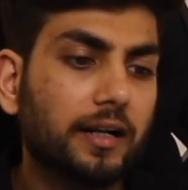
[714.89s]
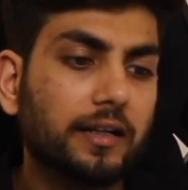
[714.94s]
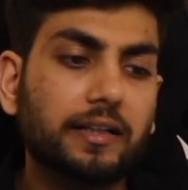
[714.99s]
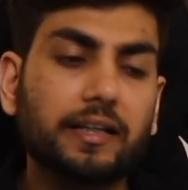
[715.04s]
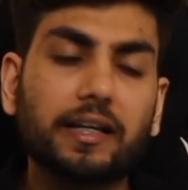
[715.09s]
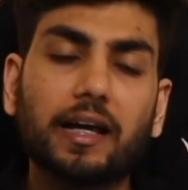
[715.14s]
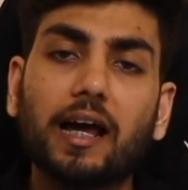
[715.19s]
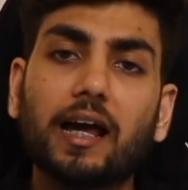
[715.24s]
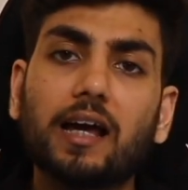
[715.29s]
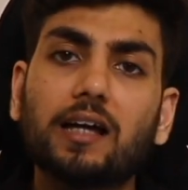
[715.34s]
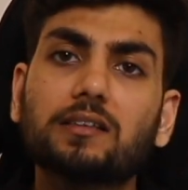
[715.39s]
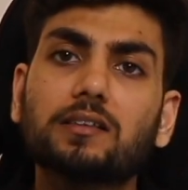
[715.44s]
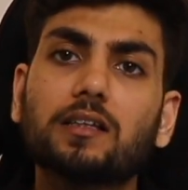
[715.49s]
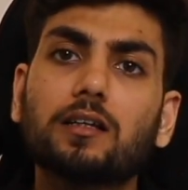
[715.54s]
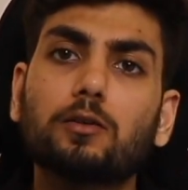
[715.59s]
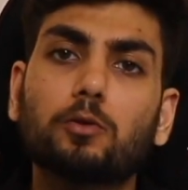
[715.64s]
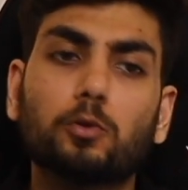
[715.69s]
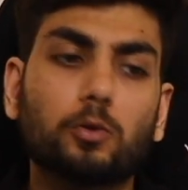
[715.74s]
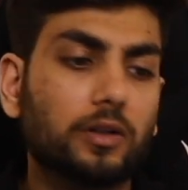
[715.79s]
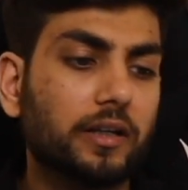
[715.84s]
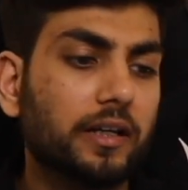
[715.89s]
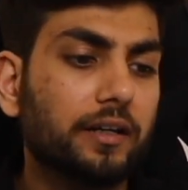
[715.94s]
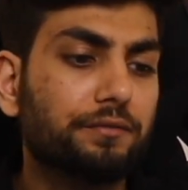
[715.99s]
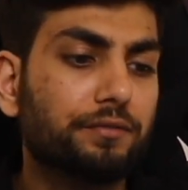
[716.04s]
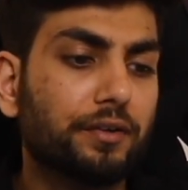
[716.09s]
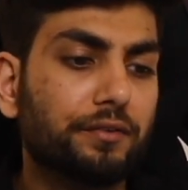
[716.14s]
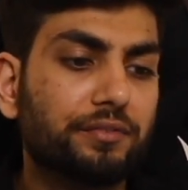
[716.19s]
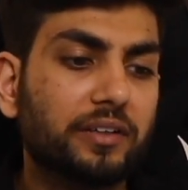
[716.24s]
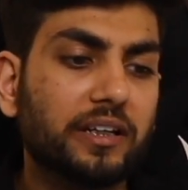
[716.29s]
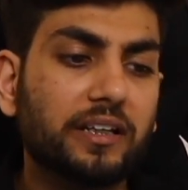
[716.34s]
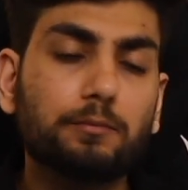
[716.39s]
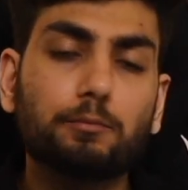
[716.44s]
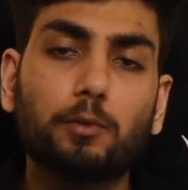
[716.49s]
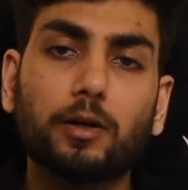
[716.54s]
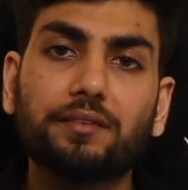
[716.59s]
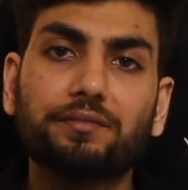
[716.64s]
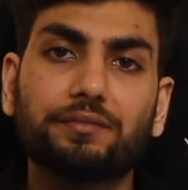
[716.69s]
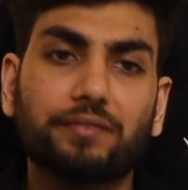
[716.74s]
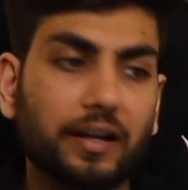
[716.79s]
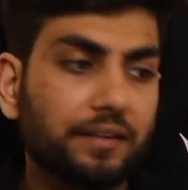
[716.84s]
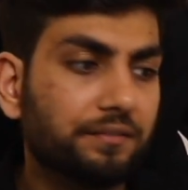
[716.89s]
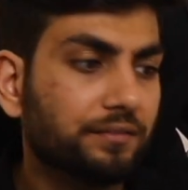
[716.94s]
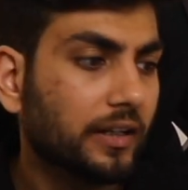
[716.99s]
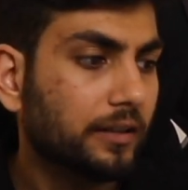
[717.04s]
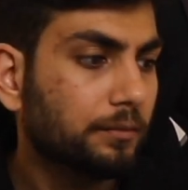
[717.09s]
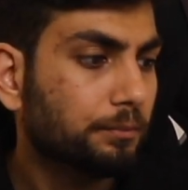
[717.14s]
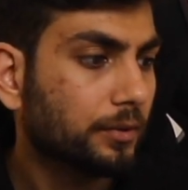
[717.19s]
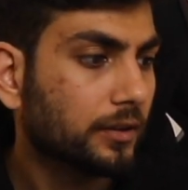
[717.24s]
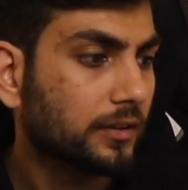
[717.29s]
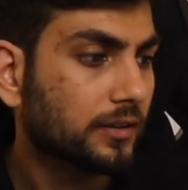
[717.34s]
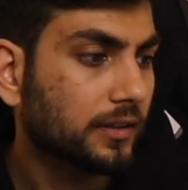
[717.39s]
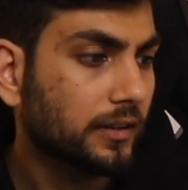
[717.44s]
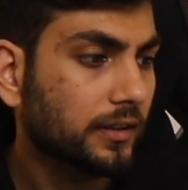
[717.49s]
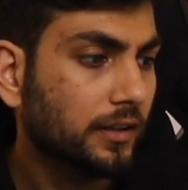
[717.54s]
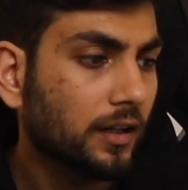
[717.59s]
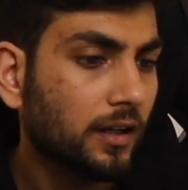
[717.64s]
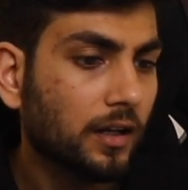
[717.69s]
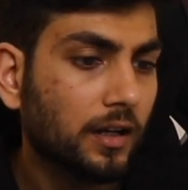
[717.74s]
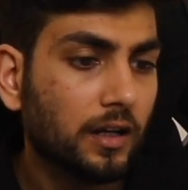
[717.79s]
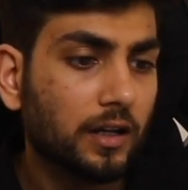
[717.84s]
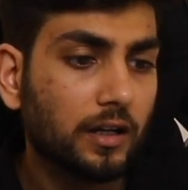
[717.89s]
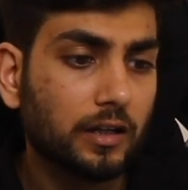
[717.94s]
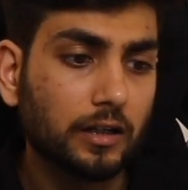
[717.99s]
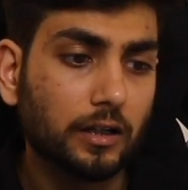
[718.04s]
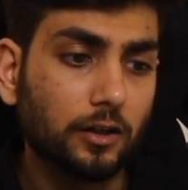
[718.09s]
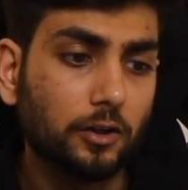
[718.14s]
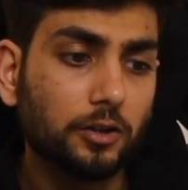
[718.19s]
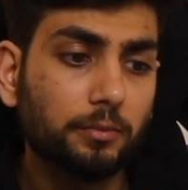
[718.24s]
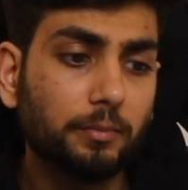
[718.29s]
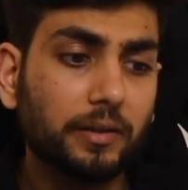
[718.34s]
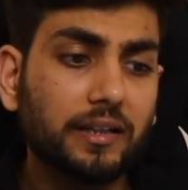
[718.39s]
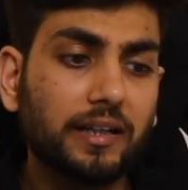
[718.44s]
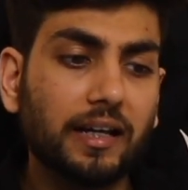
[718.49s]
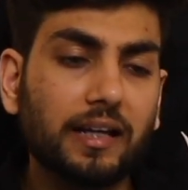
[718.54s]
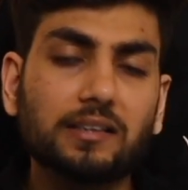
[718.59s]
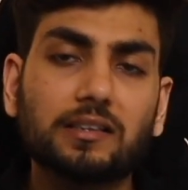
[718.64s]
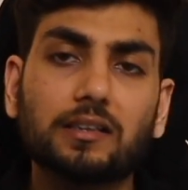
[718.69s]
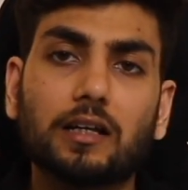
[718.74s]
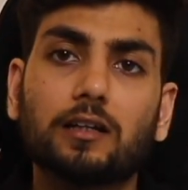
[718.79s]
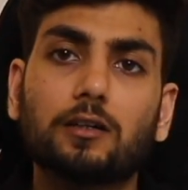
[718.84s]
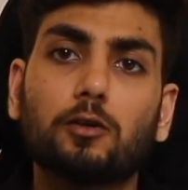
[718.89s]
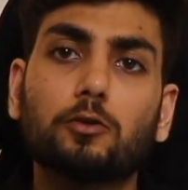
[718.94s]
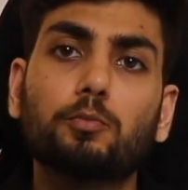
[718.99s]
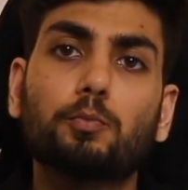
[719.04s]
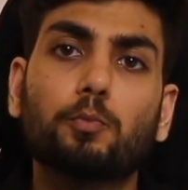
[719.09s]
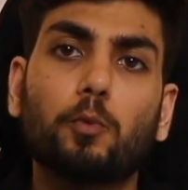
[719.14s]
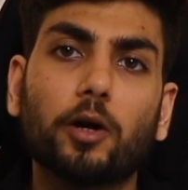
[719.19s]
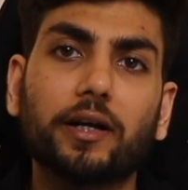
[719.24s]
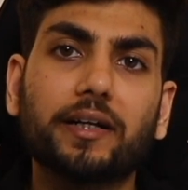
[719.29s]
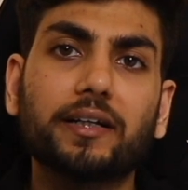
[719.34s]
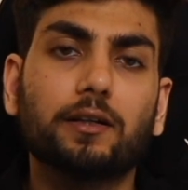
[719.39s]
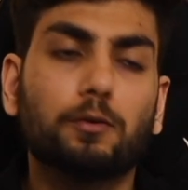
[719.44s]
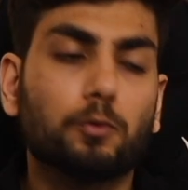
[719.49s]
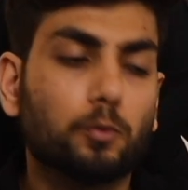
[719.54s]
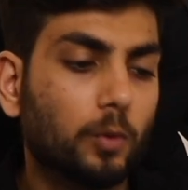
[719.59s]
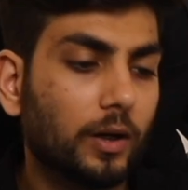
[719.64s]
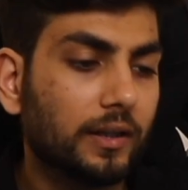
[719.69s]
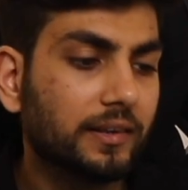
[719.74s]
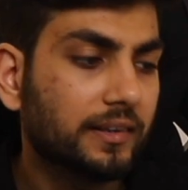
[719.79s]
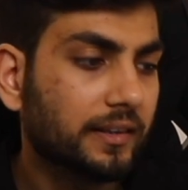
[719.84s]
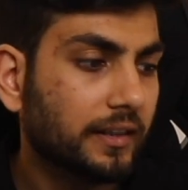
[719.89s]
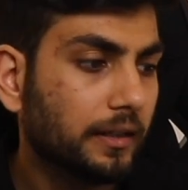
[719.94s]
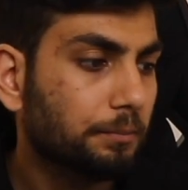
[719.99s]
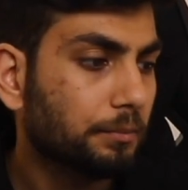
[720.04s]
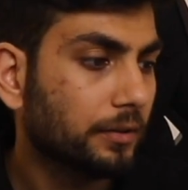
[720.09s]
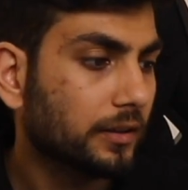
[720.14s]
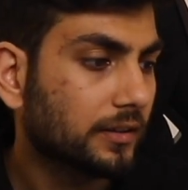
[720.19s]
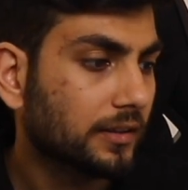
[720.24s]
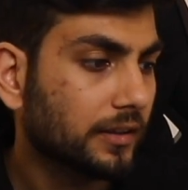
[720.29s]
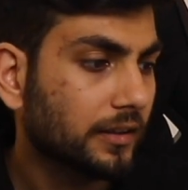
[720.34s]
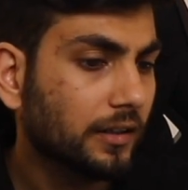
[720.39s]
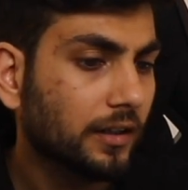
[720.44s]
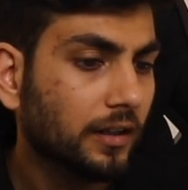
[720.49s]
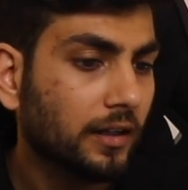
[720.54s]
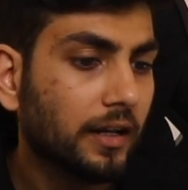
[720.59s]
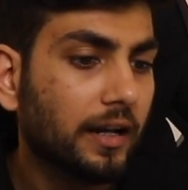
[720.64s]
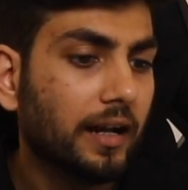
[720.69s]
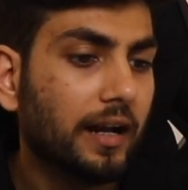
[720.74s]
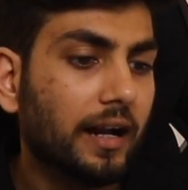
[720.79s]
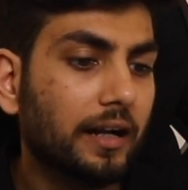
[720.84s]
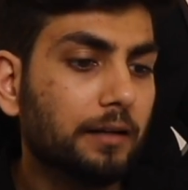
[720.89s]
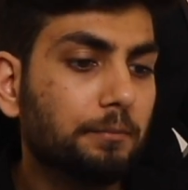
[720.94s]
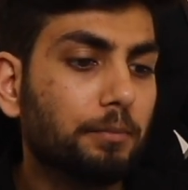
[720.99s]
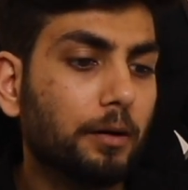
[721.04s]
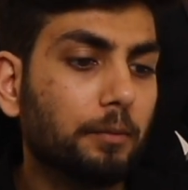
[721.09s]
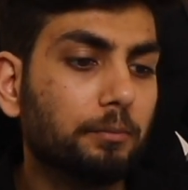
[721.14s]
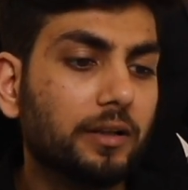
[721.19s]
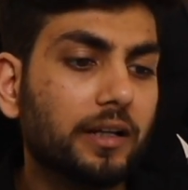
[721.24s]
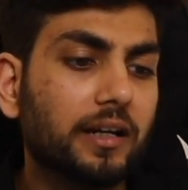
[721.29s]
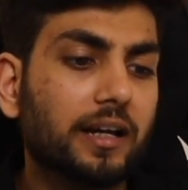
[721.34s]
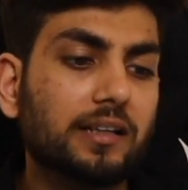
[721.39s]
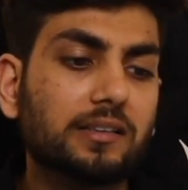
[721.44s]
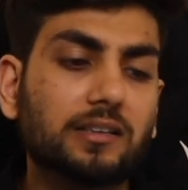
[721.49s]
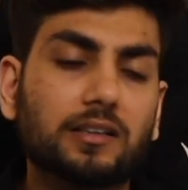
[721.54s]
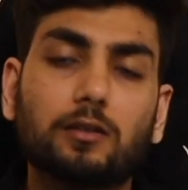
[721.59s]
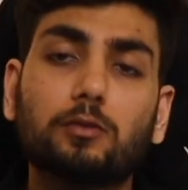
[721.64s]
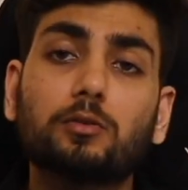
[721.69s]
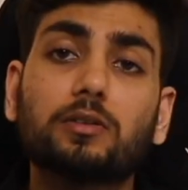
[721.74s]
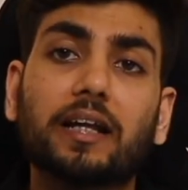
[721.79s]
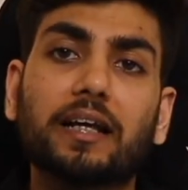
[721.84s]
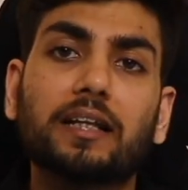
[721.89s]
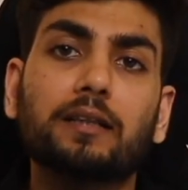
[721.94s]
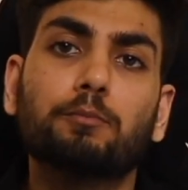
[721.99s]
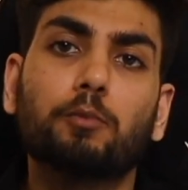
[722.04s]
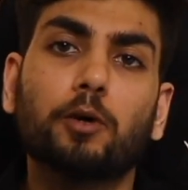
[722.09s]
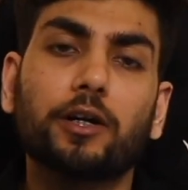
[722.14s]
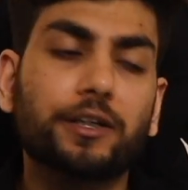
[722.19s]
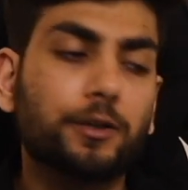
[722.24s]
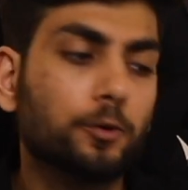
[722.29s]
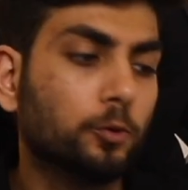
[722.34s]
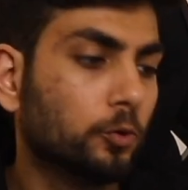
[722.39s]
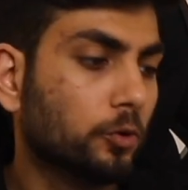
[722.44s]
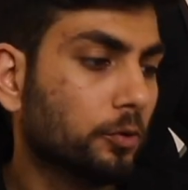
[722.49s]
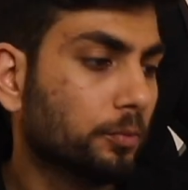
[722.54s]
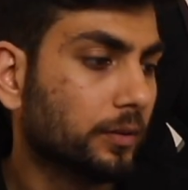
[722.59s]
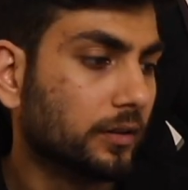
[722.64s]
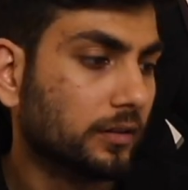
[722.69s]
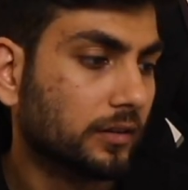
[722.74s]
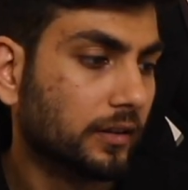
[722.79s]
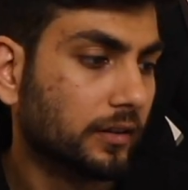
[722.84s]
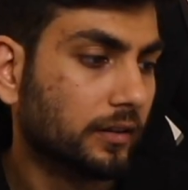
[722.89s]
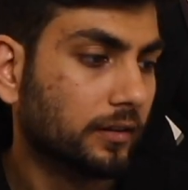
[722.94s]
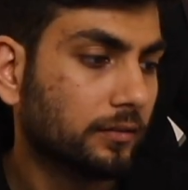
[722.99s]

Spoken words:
TIIs are holding 15.59%, government has around 0.13%, and public has around 10.22%.